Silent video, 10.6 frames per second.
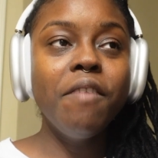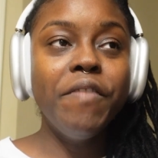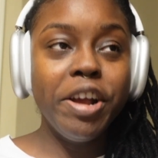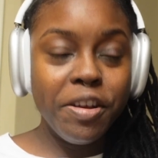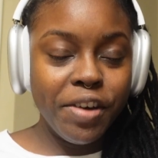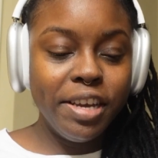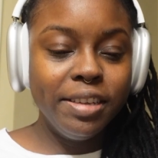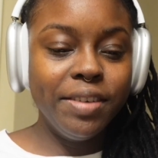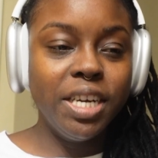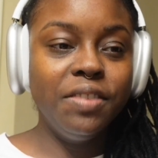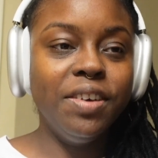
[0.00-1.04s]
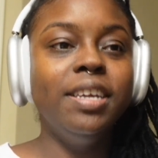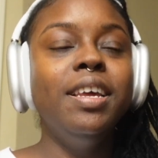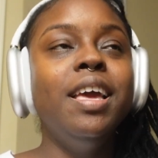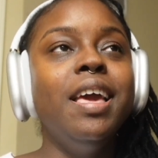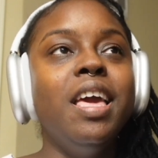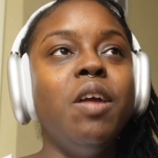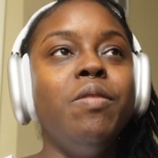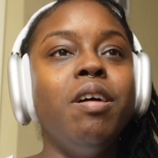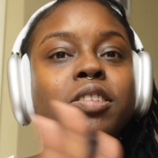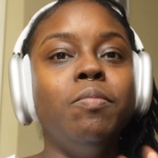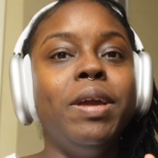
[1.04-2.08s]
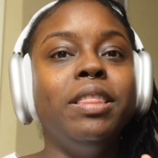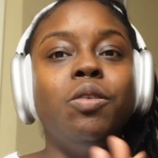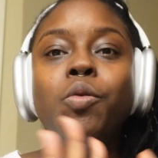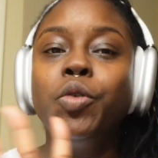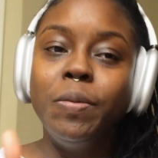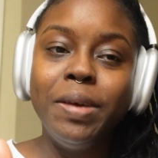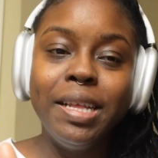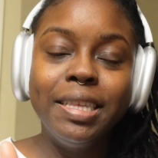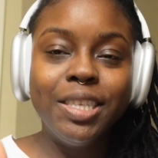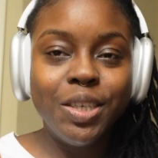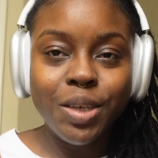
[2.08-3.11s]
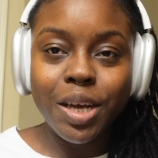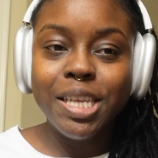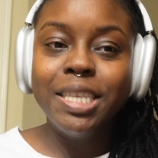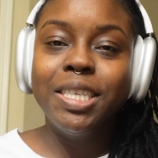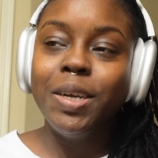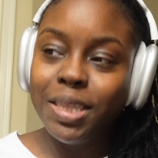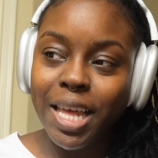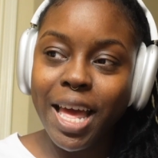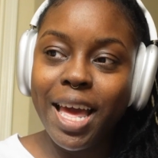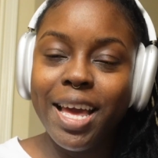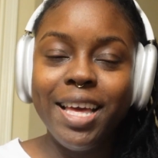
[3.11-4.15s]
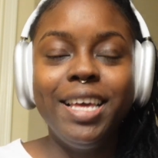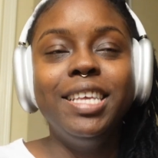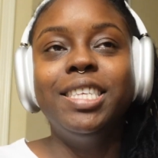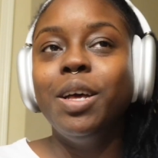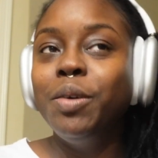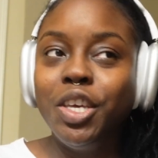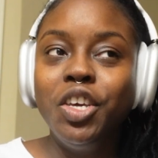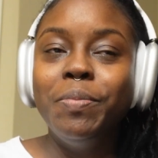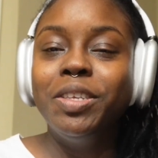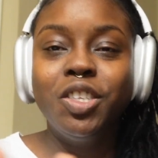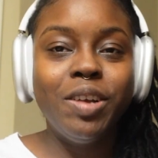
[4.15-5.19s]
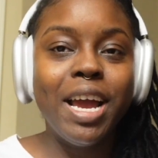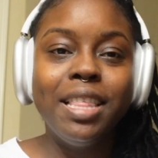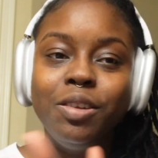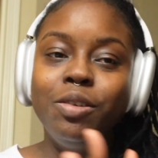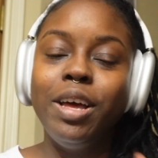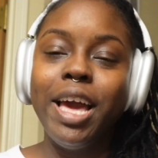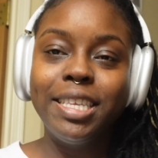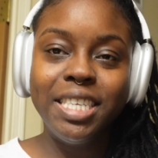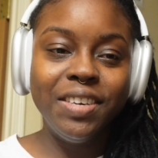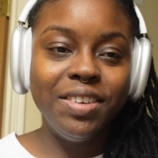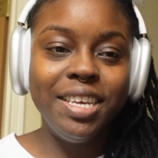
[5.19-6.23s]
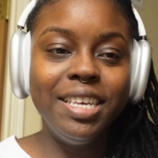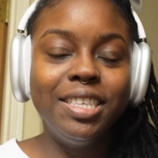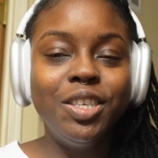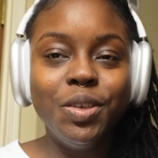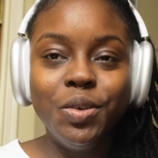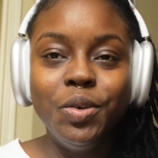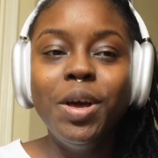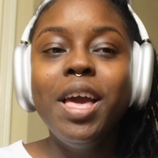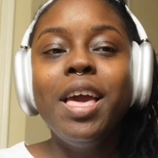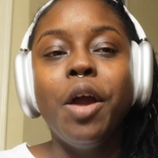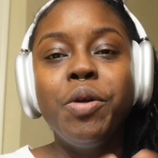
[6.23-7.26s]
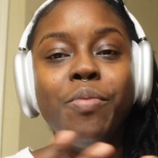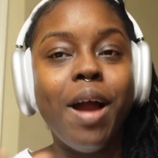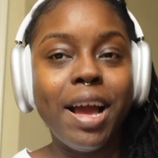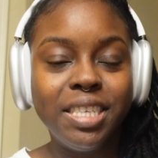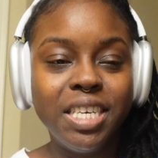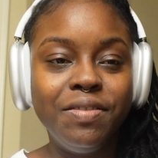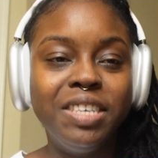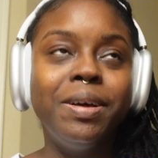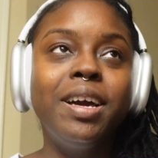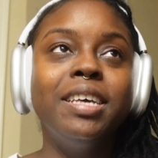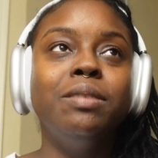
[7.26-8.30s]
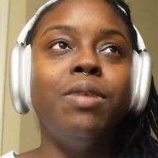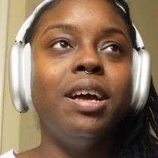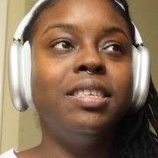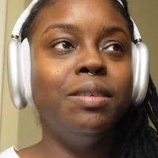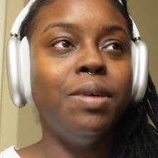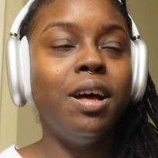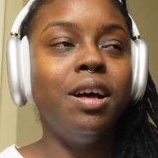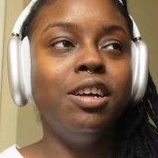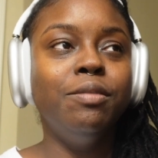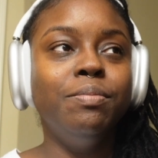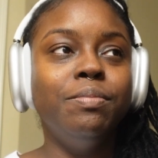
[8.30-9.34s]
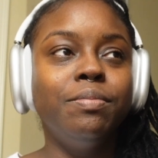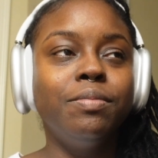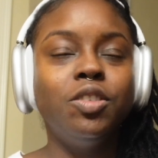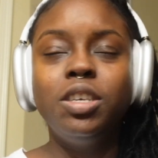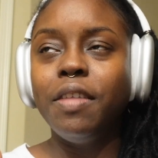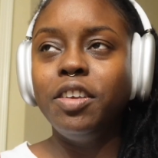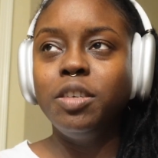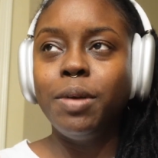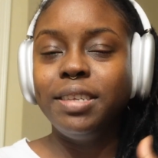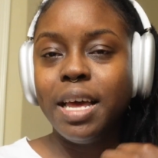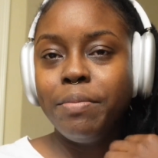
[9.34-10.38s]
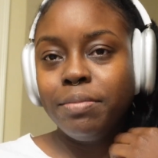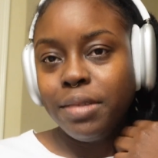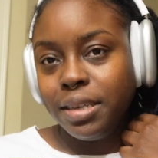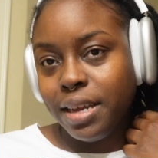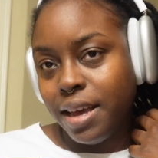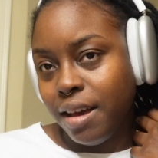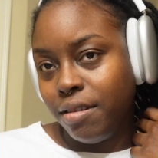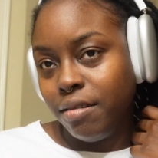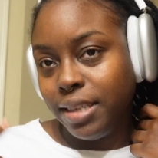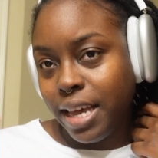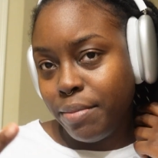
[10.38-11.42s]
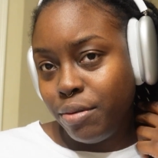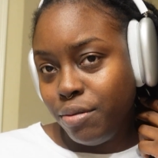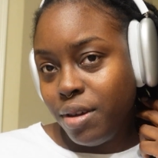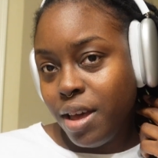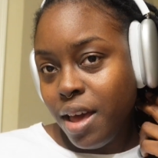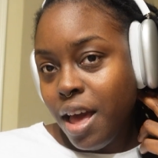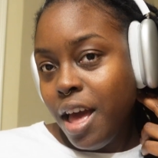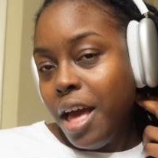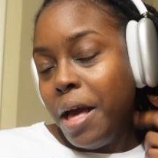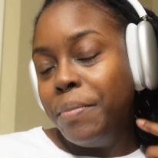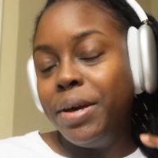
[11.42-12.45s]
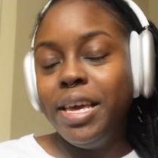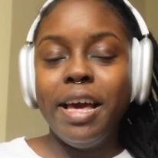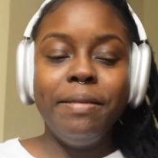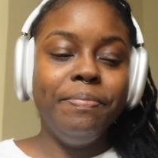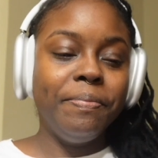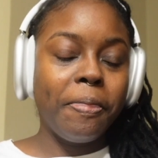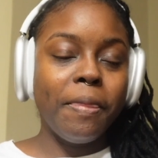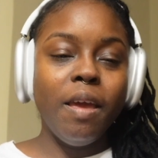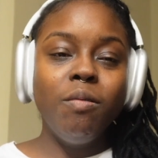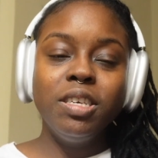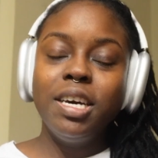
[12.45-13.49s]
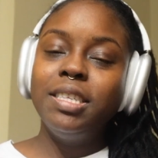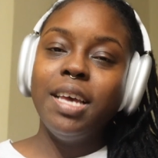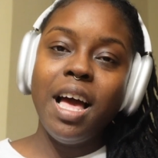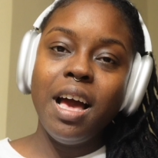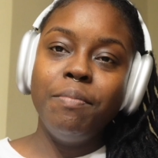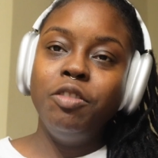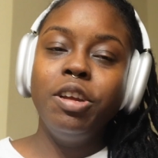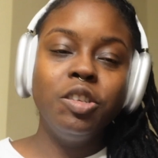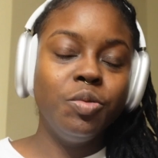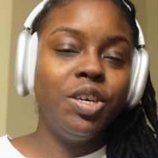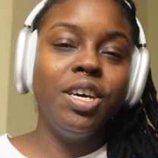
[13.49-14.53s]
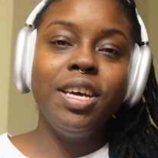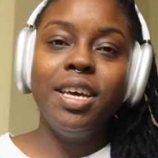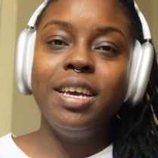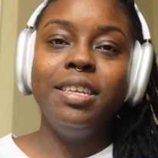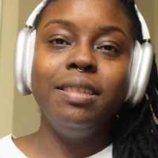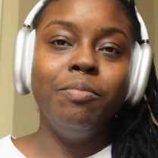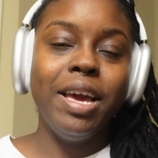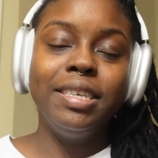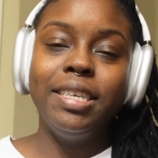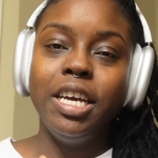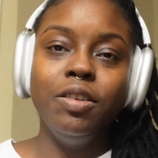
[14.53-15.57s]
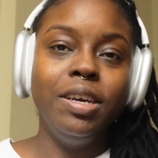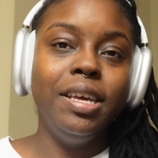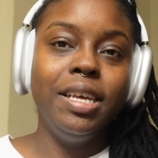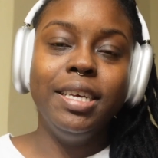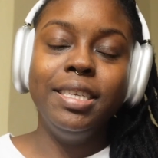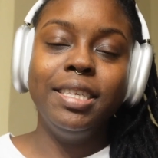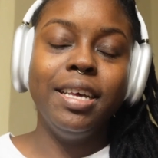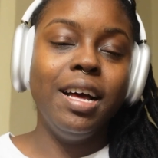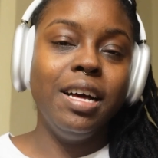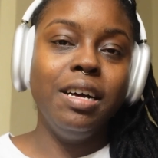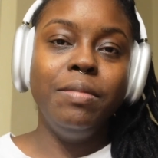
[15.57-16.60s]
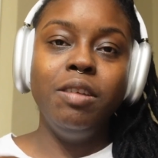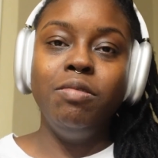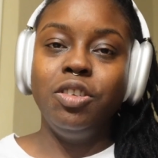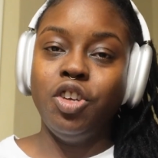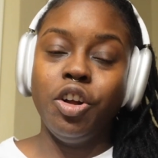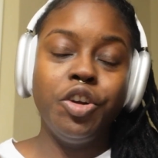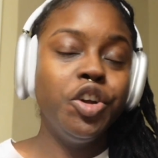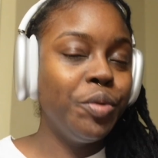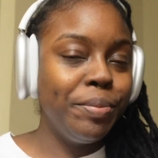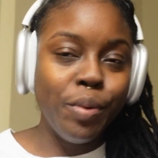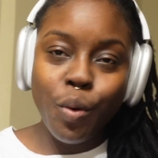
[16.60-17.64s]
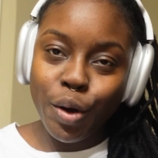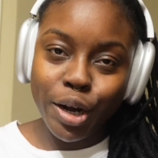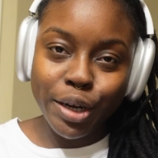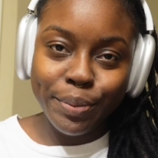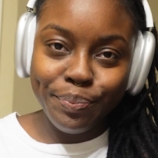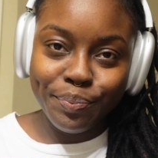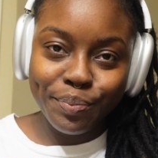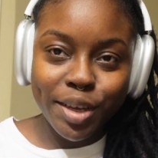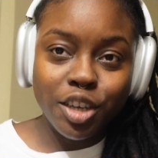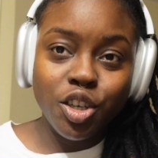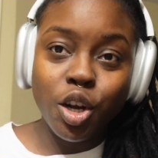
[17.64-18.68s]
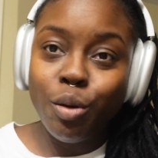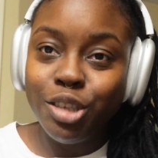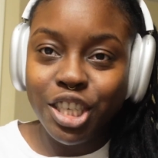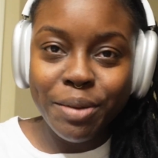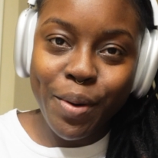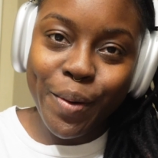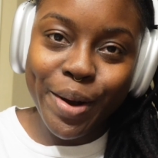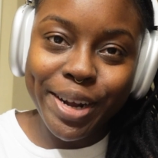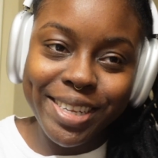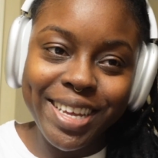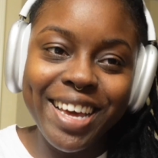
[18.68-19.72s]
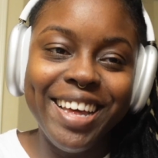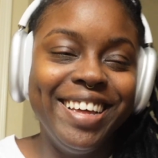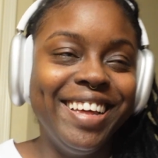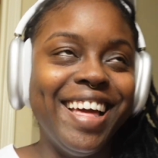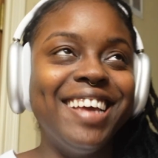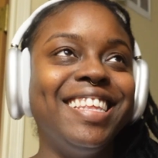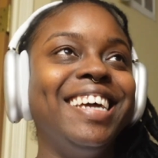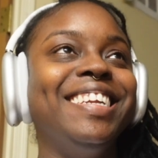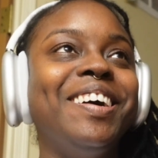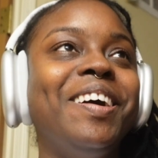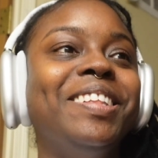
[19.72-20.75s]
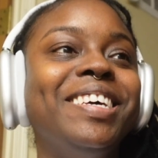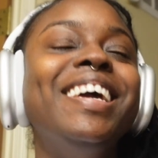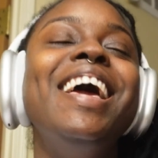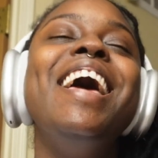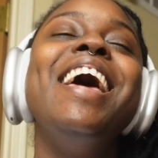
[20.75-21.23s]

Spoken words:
Very fun. And we also made little ornaments too. I'll insert that. It's so cute. My sister had little activities too, and we brought activities. My cousin brought some, I think she brought Taboo, something like that. I don't know, Taboo. But yeah. It was a good time. The drinks were good. We had sangrias. There was a charcuterie board, as I like to call it.